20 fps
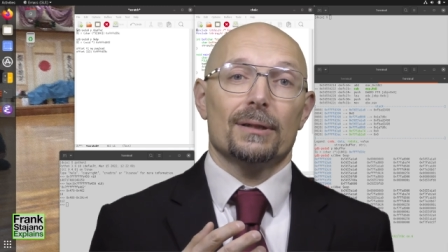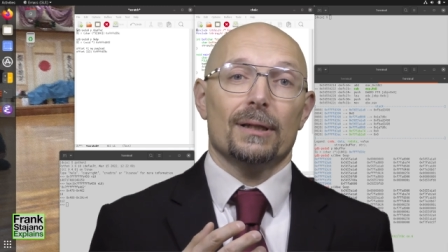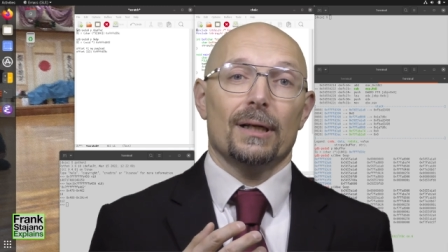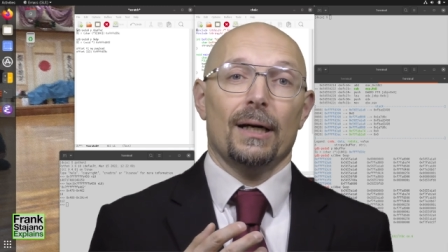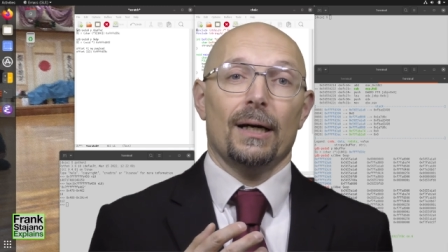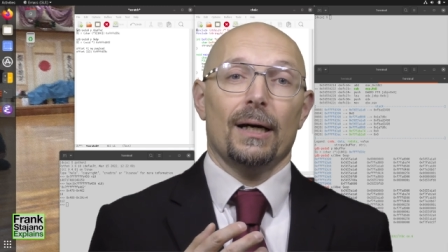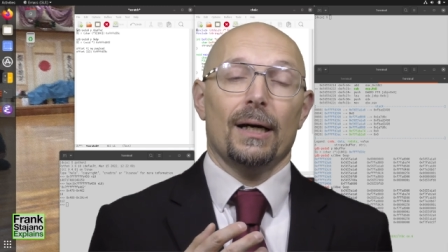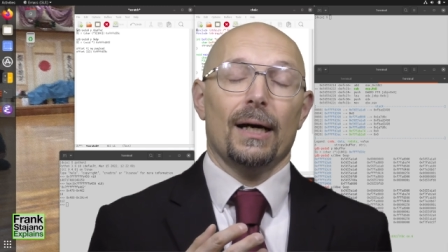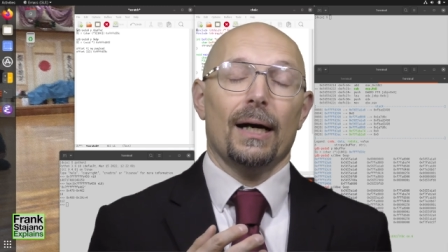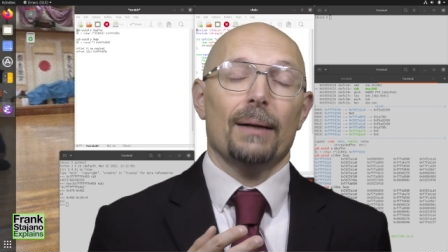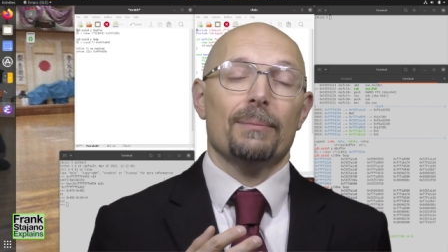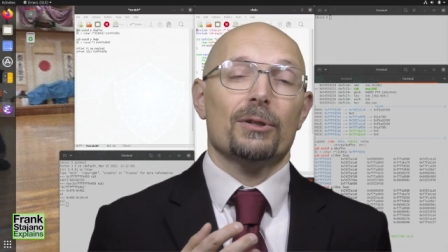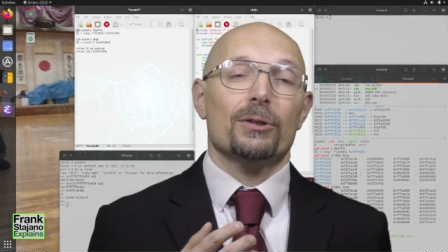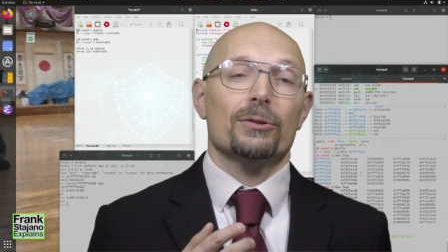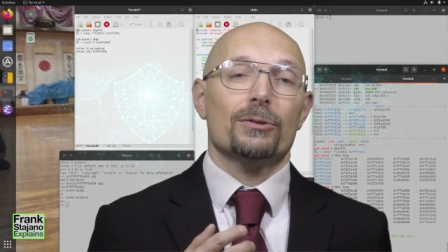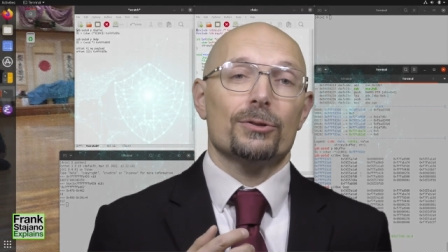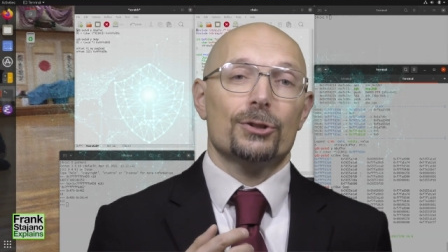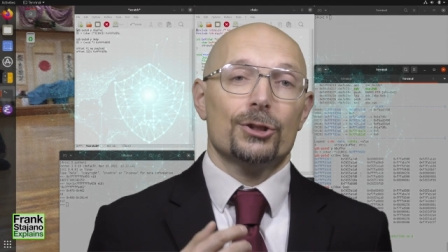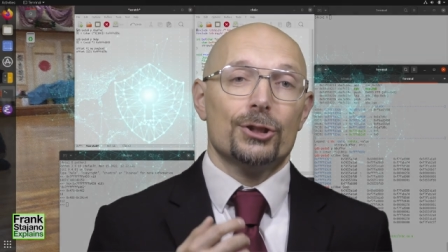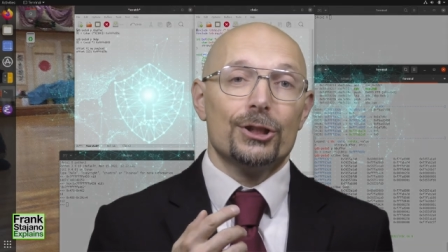uh, I'm
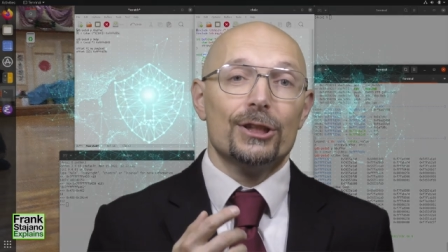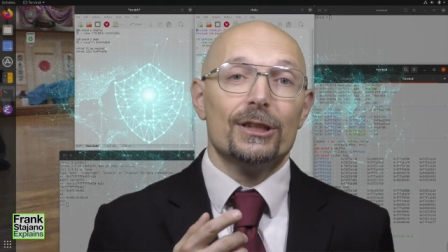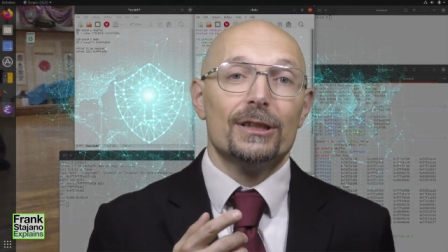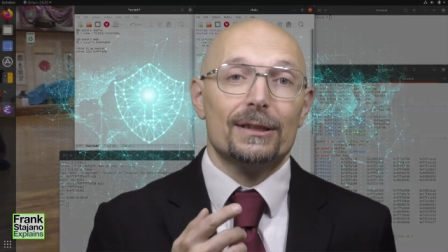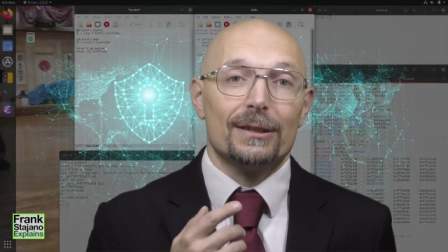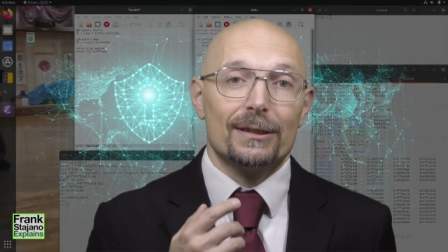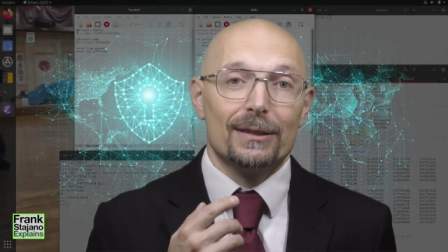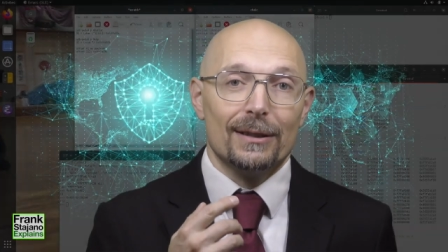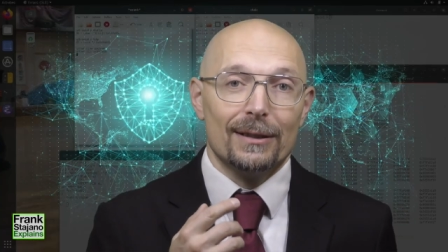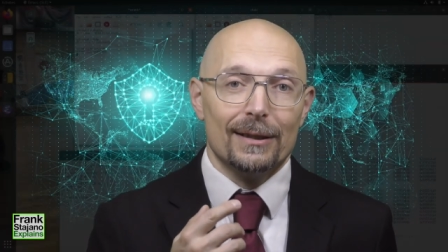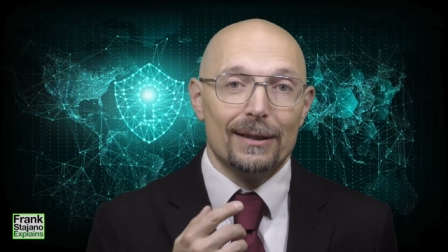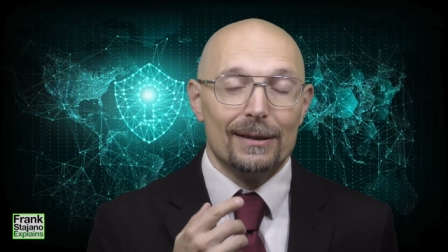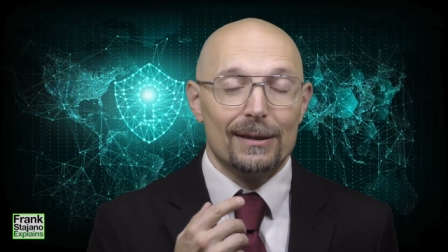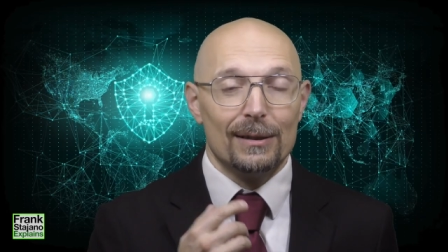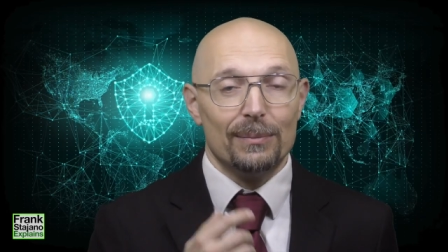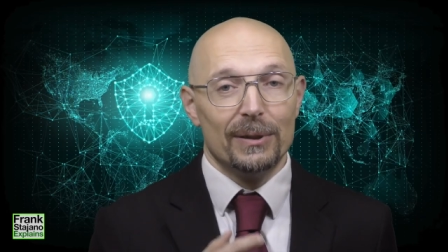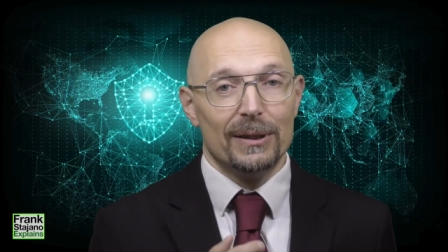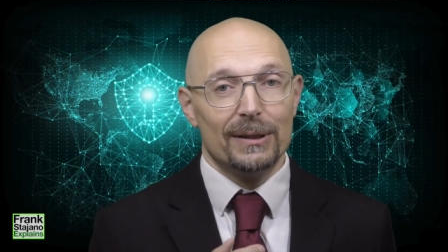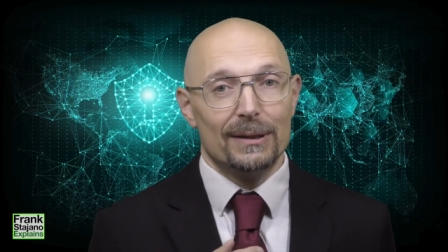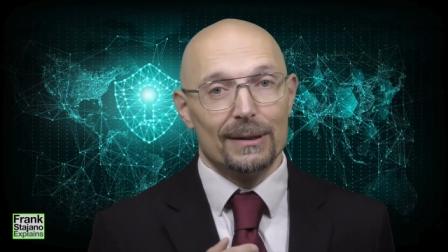going to cheat a
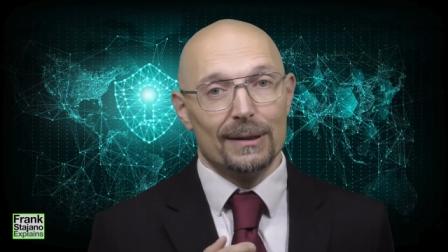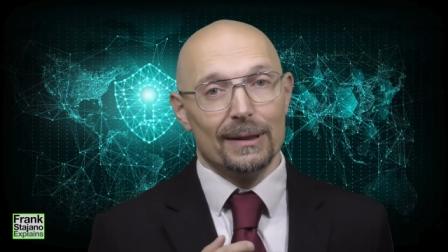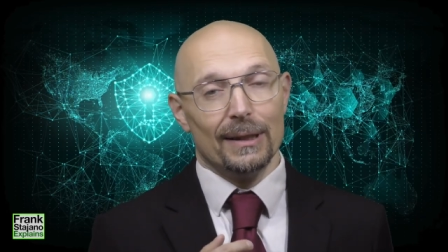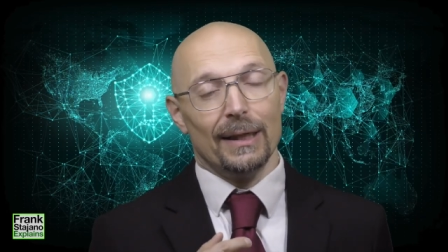little bit